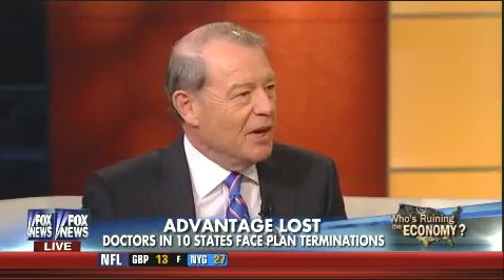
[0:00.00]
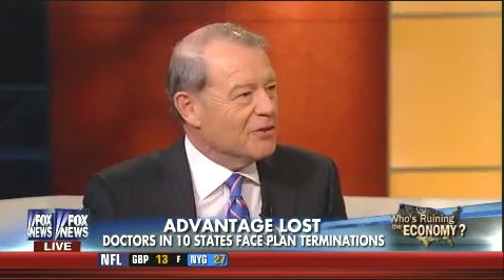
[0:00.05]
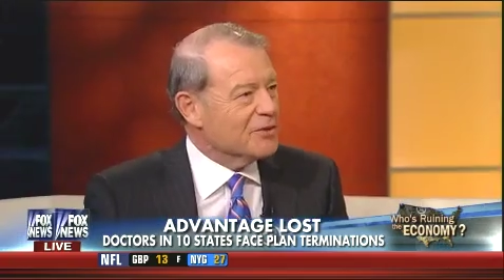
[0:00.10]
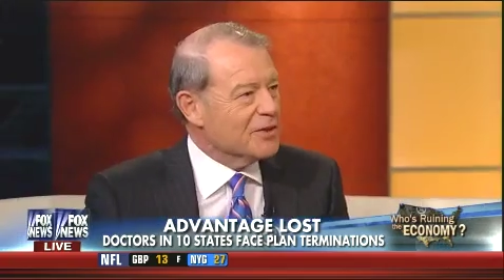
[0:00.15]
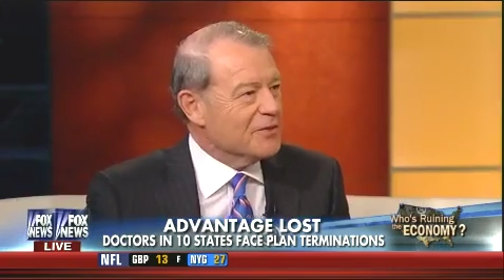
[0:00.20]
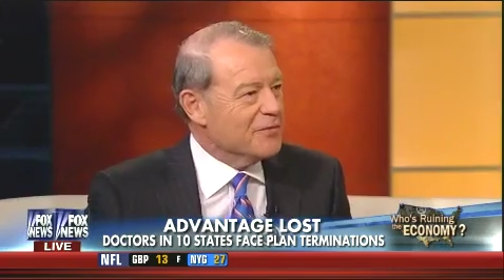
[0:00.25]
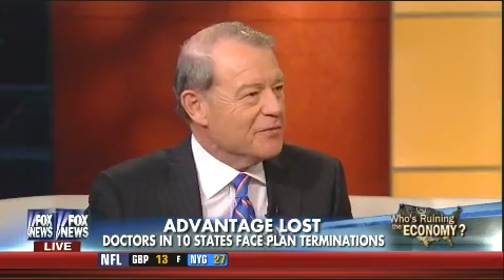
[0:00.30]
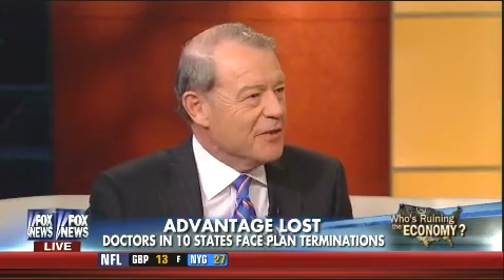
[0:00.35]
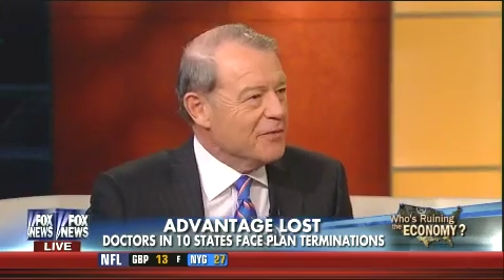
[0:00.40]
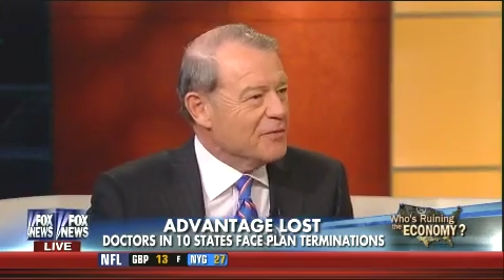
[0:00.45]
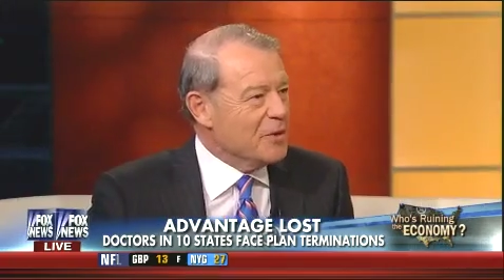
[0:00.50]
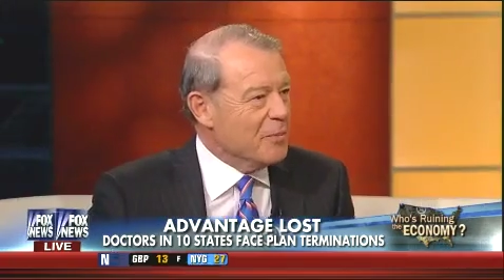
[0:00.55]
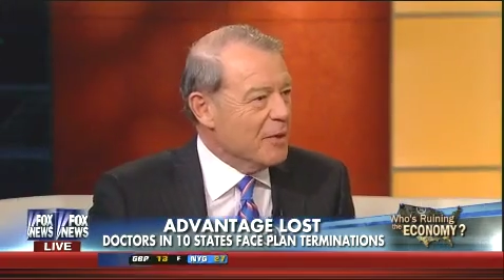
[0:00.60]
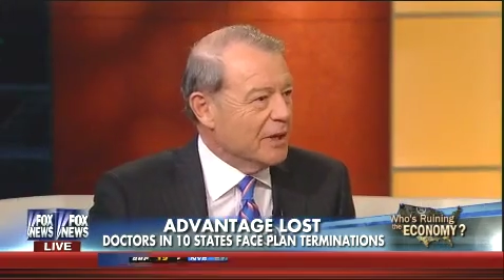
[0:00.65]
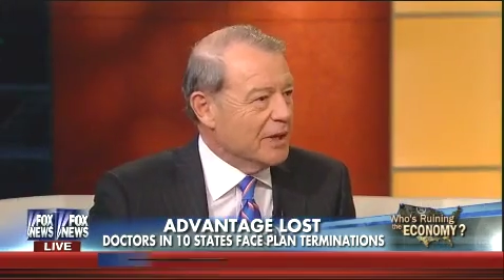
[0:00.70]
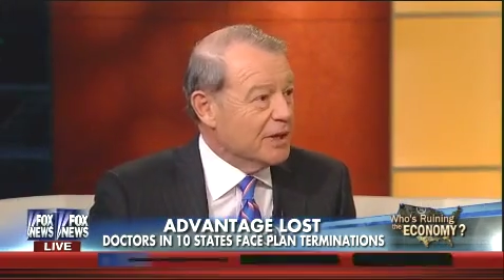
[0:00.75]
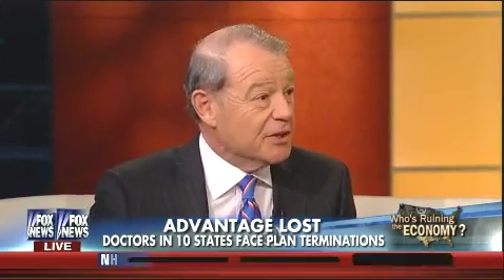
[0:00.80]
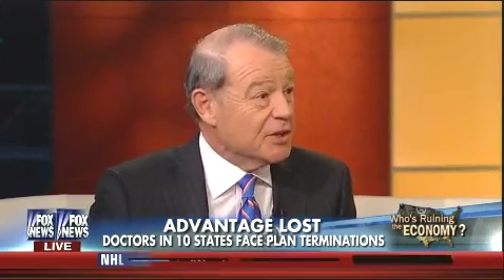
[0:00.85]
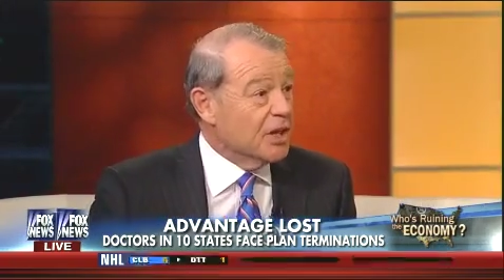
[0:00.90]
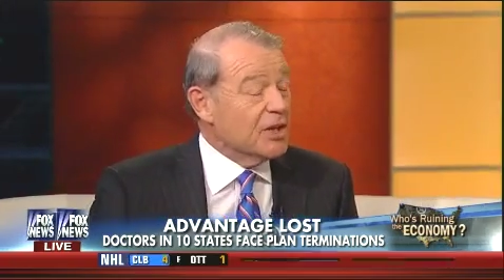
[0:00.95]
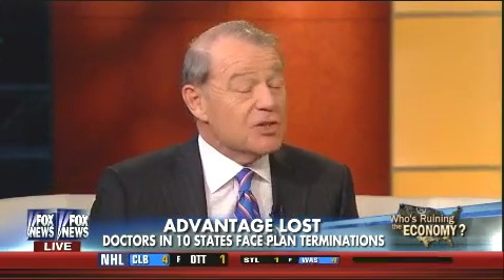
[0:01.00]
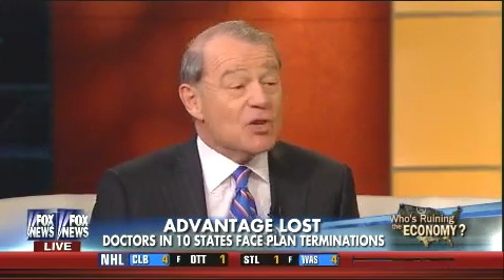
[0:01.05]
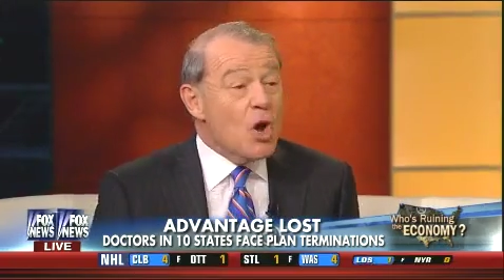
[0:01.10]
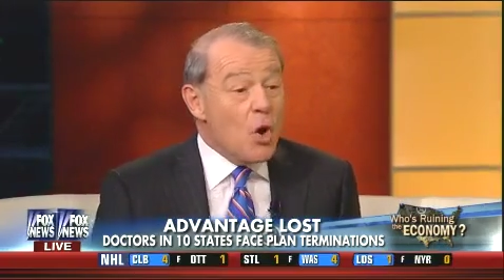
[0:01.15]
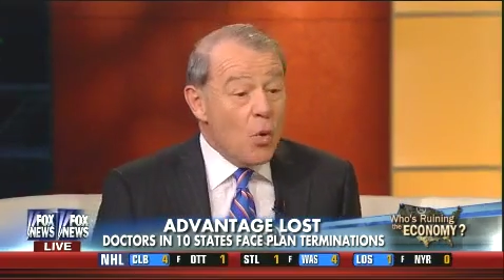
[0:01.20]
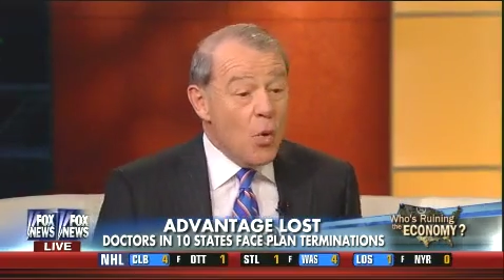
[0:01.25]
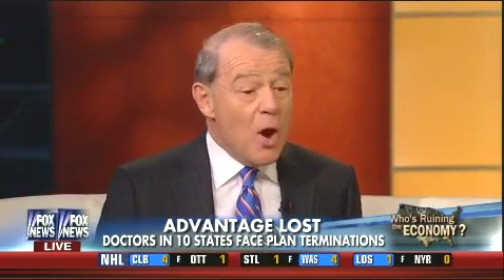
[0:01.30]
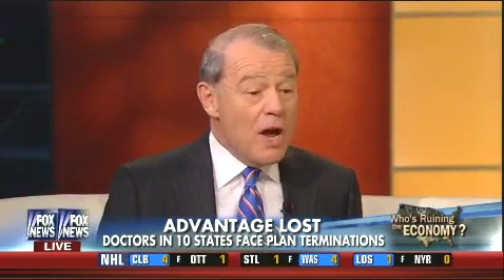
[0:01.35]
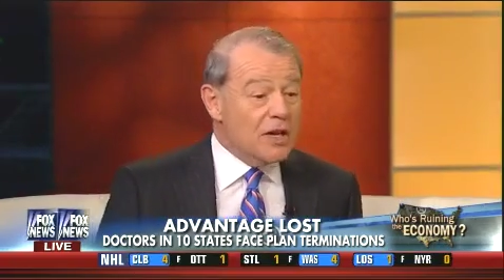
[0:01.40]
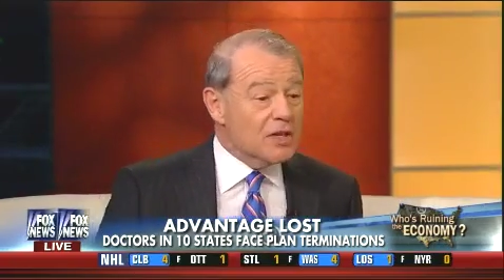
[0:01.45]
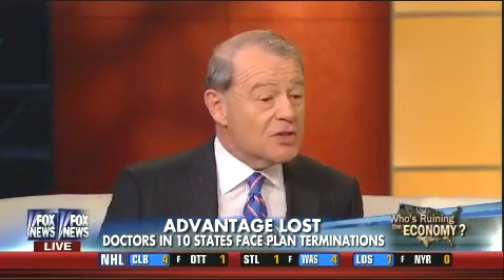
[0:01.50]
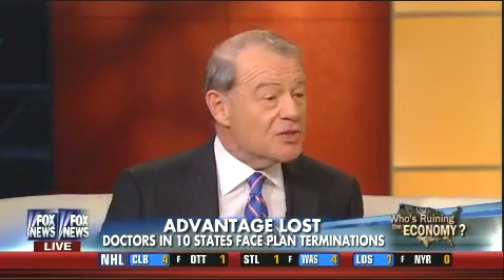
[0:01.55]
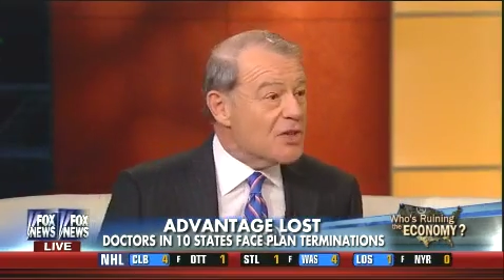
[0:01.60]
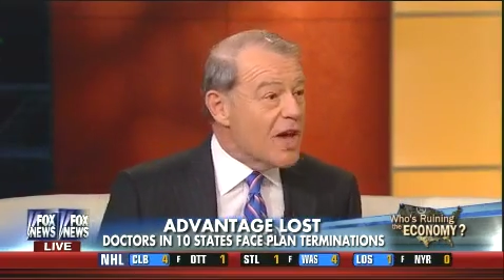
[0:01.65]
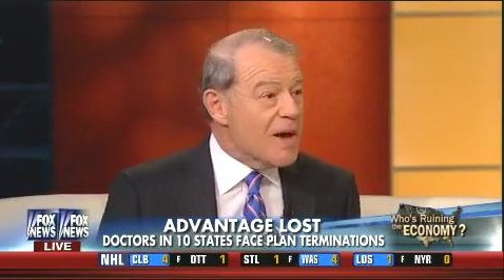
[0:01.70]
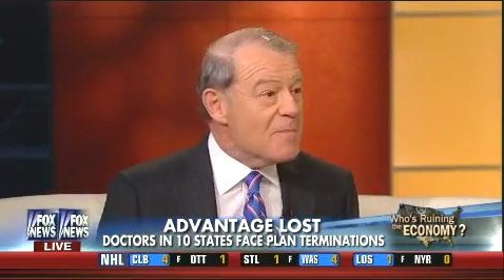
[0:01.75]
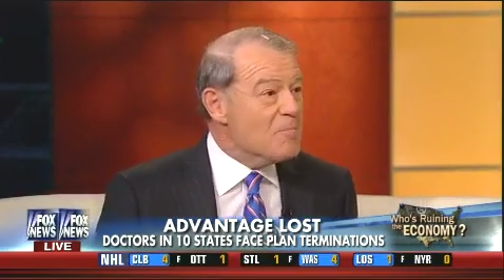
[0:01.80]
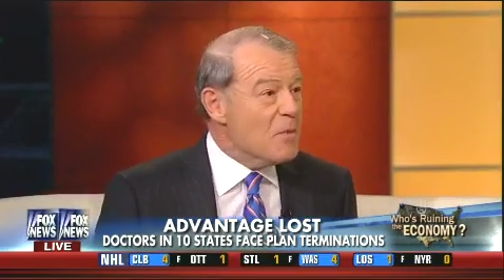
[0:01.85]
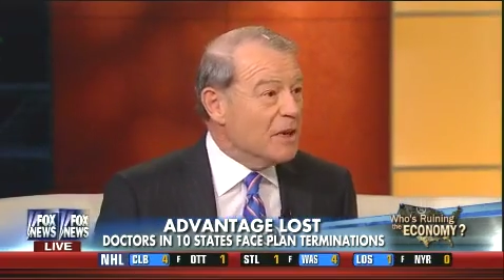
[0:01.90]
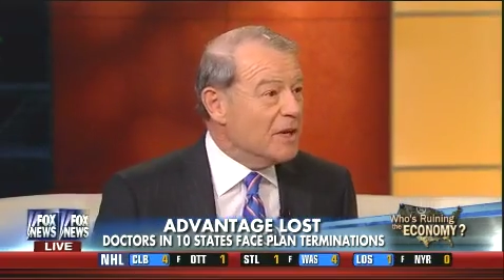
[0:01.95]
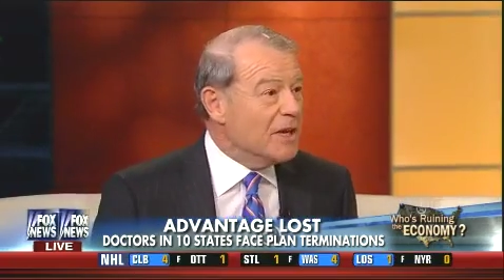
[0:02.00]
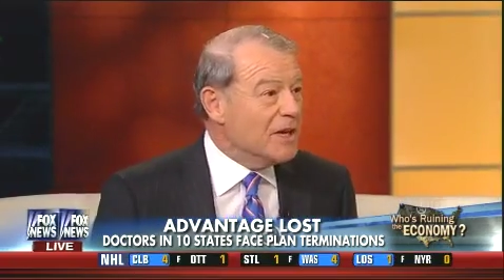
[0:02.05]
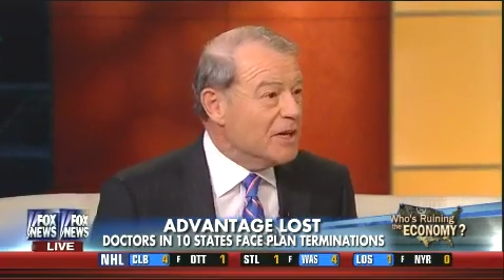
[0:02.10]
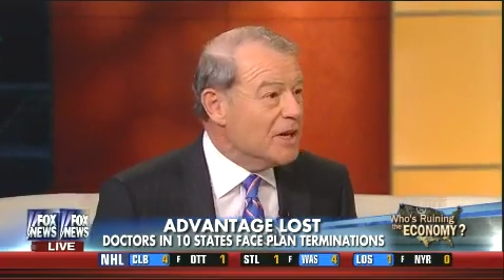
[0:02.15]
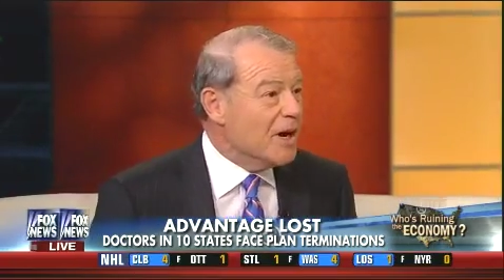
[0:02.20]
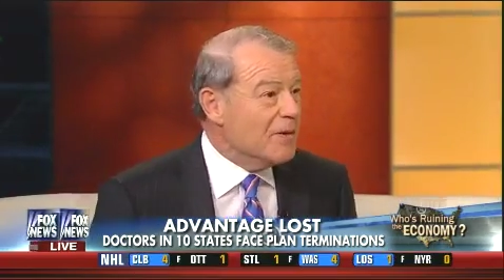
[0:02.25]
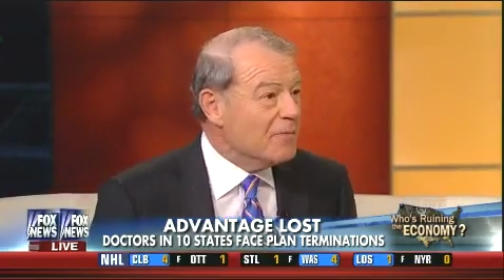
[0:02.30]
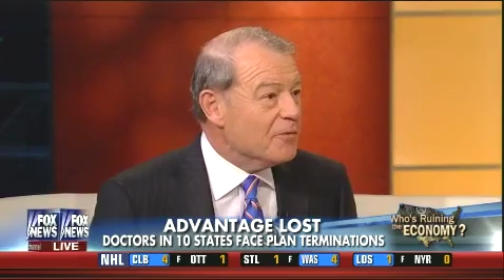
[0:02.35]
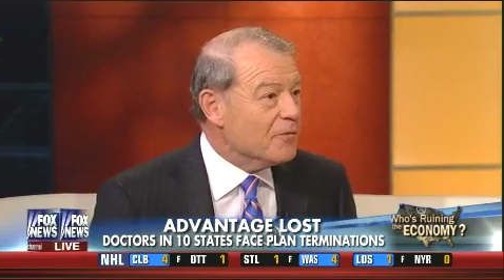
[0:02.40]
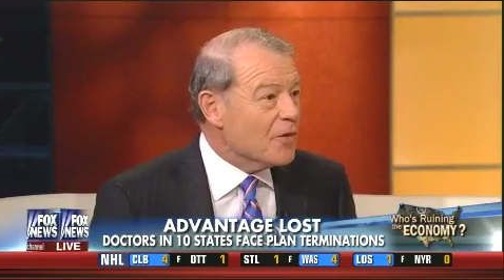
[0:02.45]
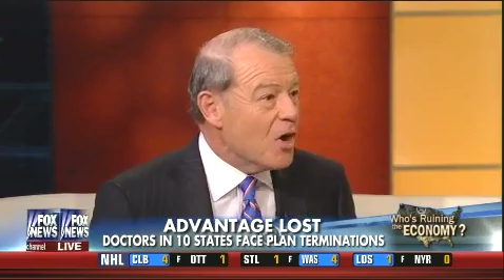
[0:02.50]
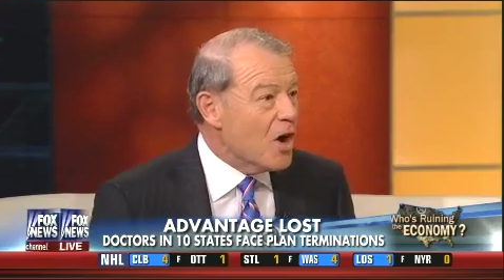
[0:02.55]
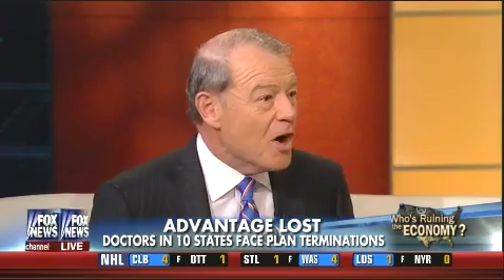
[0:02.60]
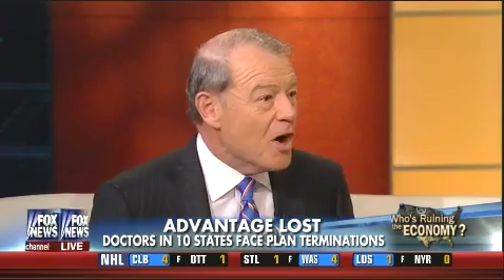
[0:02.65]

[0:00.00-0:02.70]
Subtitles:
the $150 billion, where does that money come from?